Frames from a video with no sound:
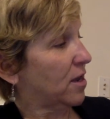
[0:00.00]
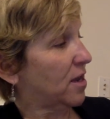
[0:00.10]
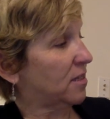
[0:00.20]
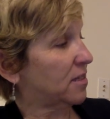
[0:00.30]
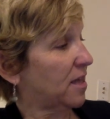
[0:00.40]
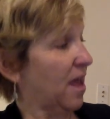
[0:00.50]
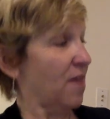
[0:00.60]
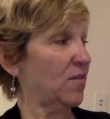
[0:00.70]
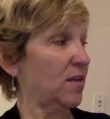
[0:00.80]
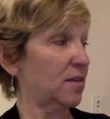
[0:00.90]
It's the
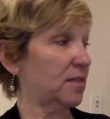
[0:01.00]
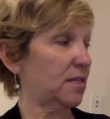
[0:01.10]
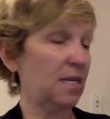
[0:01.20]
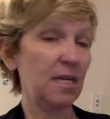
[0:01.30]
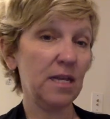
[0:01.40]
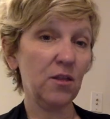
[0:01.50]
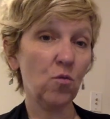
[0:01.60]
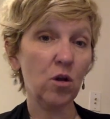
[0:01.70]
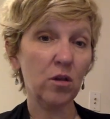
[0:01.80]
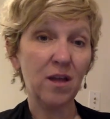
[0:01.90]
heaviest seed in the
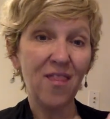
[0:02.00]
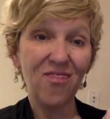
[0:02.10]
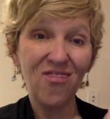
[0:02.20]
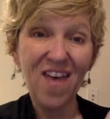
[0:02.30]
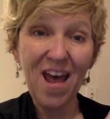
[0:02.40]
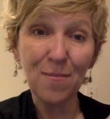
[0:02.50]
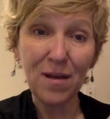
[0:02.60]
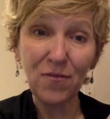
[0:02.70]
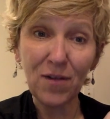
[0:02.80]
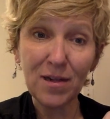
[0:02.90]
world. That,
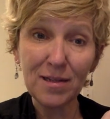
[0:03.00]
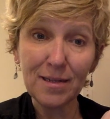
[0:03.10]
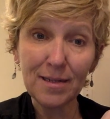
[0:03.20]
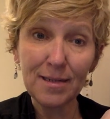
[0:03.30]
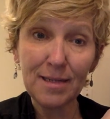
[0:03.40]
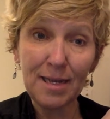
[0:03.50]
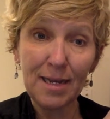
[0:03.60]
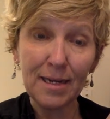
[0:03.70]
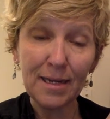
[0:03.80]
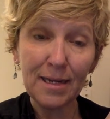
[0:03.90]
my friends, is a
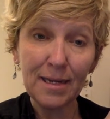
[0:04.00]
seed.